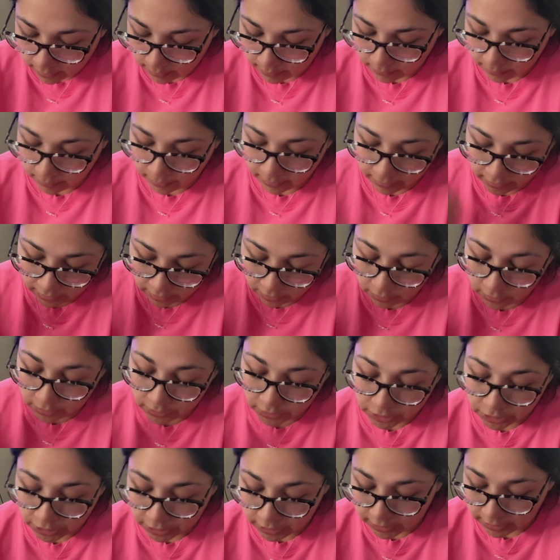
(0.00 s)
but those are
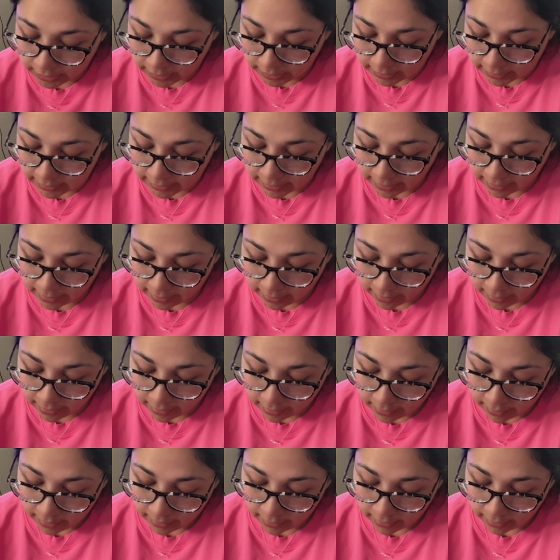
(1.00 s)
just things that
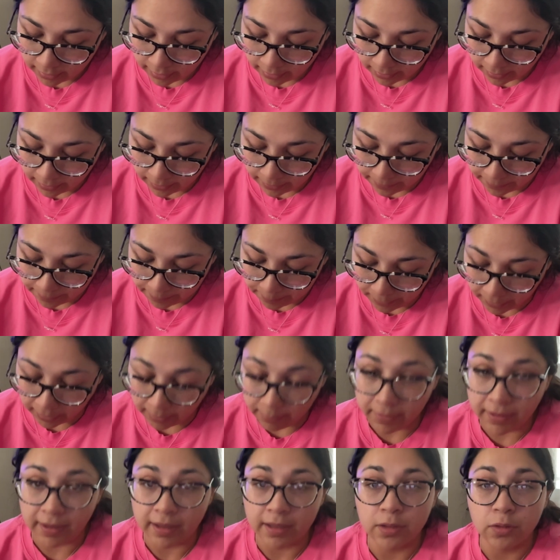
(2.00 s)

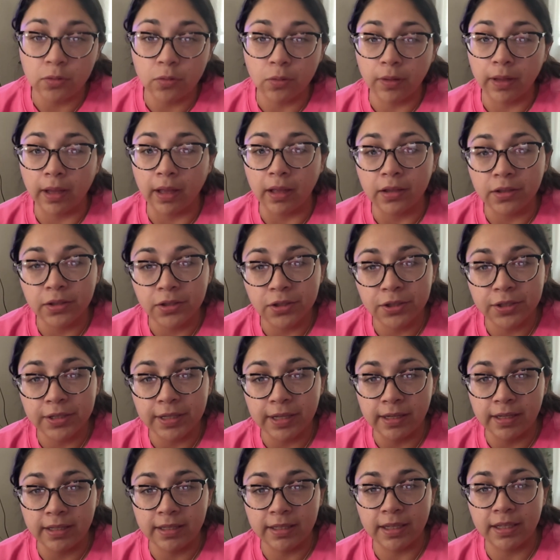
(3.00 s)
maybe as school counselors
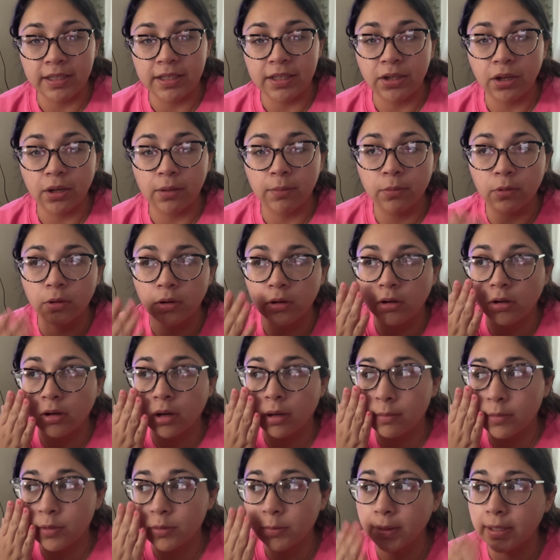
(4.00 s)
and assessing our
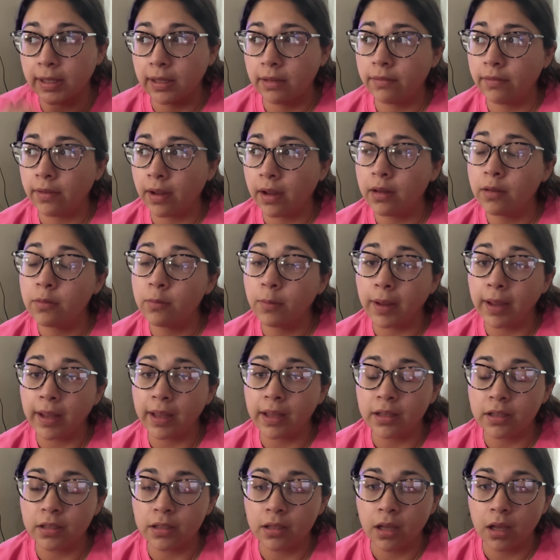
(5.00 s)
programs, we can find
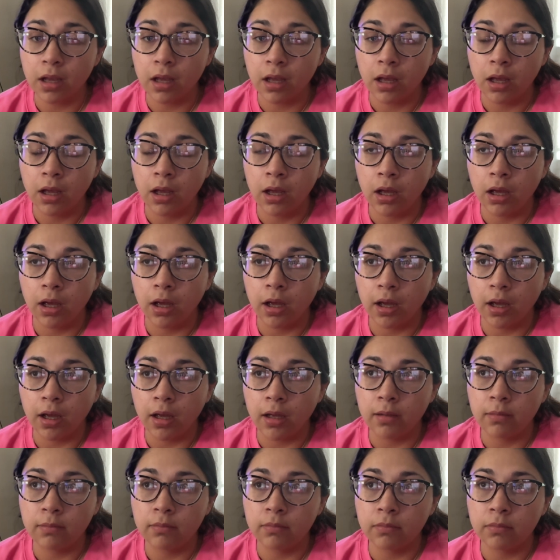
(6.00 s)
ways
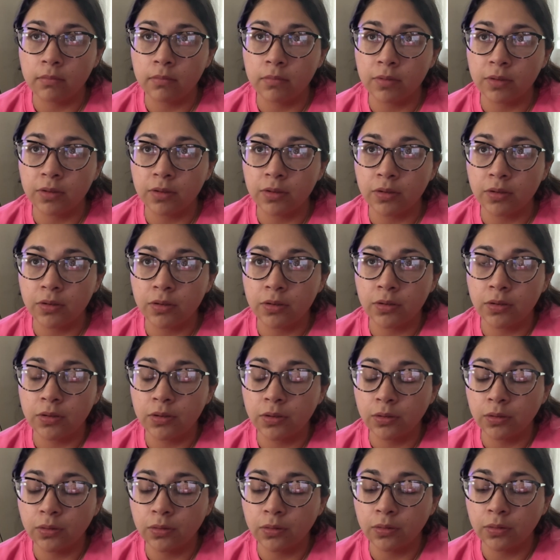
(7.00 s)
um,
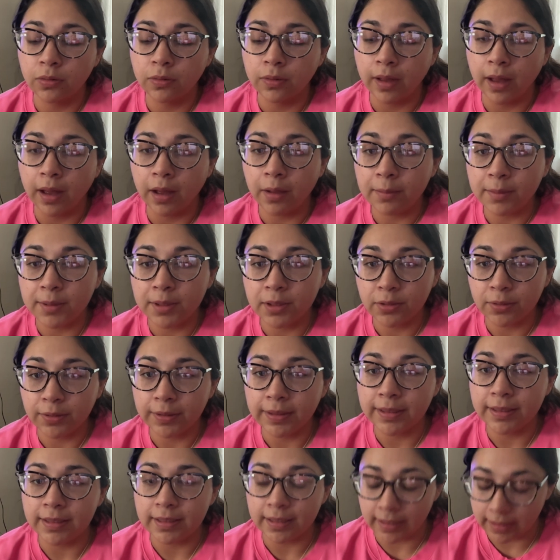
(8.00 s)
to help
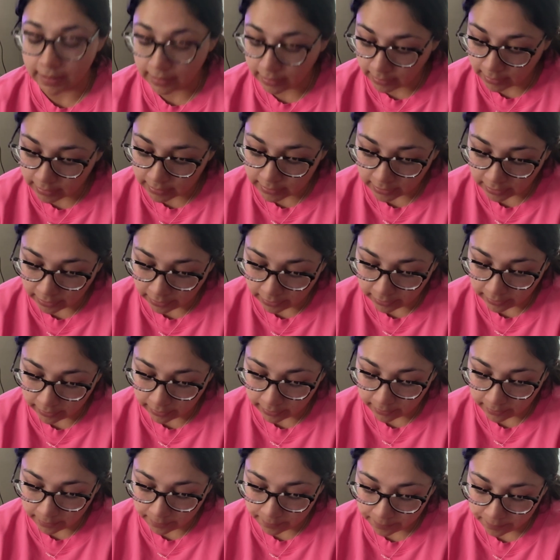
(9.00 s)
students in this
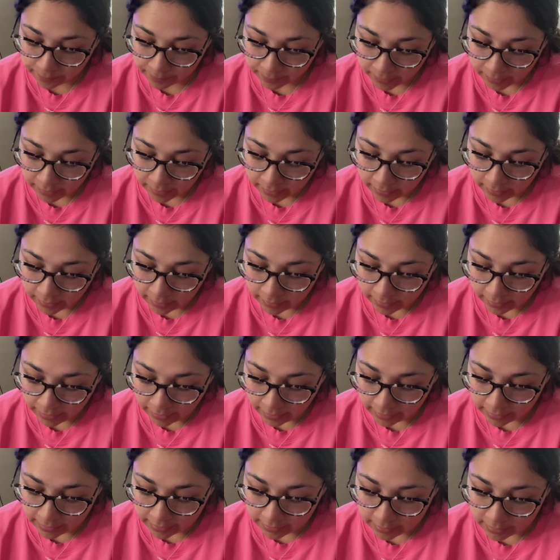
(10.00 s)
area,
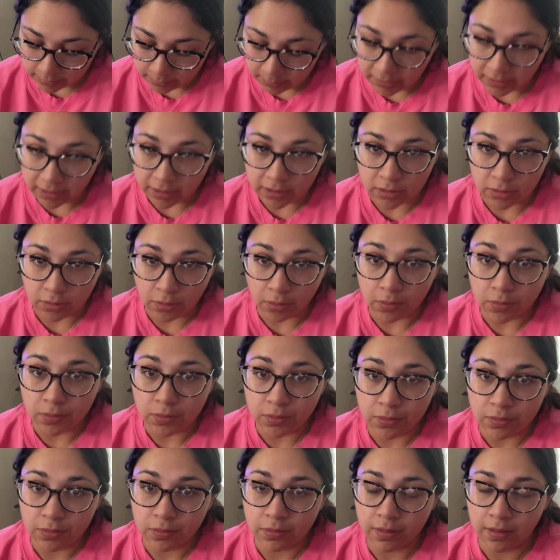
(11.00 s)
that because
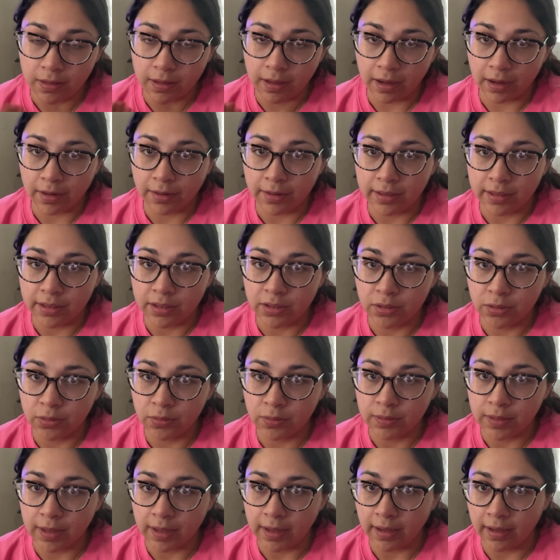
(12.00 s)
those areas do
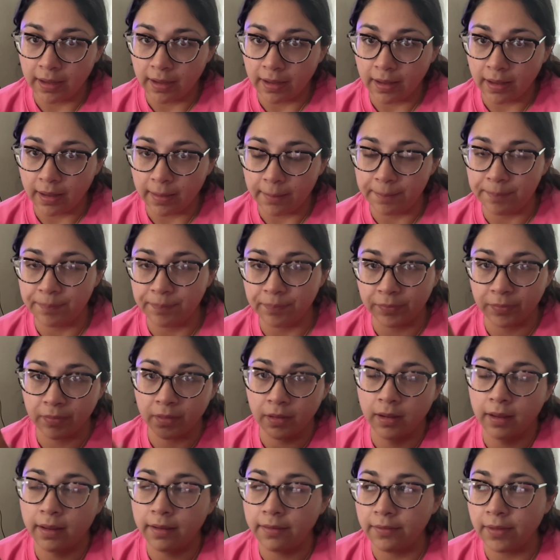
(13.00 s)
take
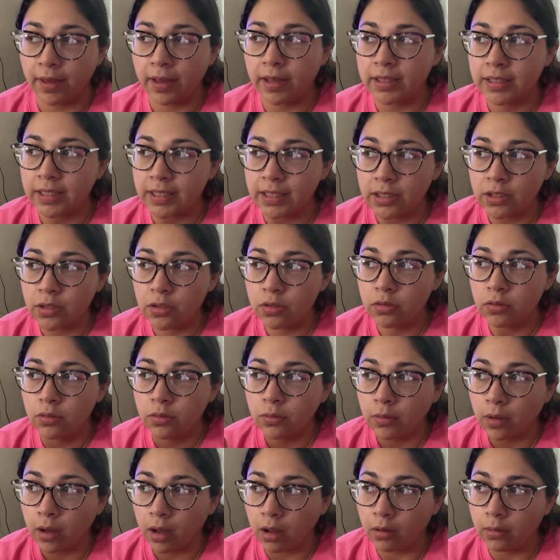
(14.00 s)
effect
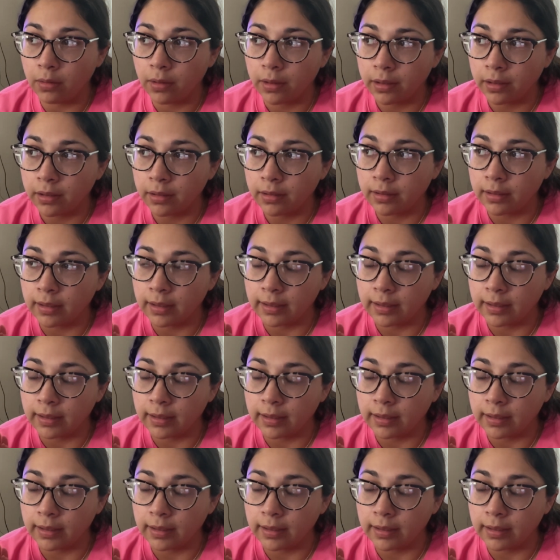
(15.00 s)
into our